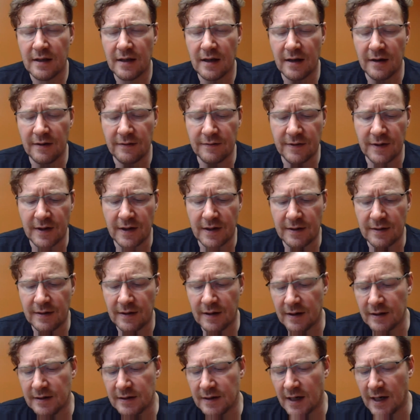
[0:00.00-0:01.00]

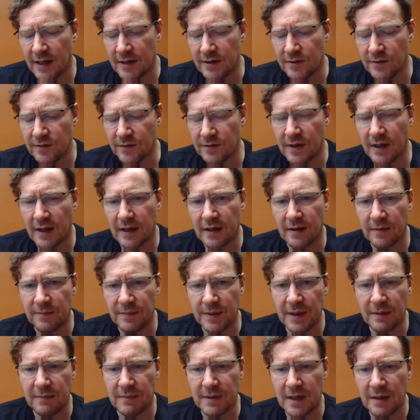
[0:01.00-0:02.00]
I do think are
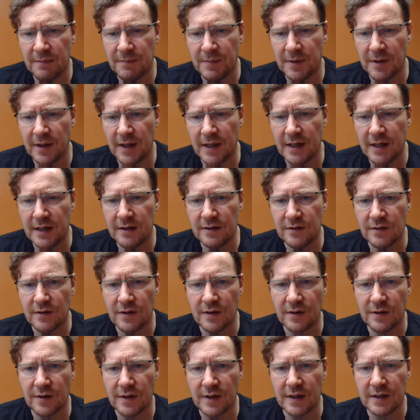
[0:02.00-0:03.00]
being manipulated. You
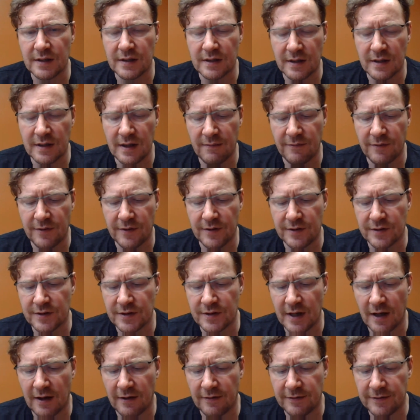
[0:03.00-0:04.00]
could look into them for
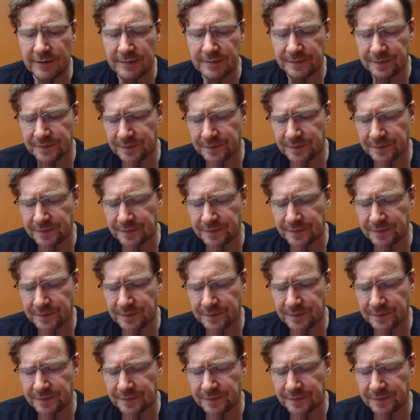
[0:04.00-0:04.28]
yourself.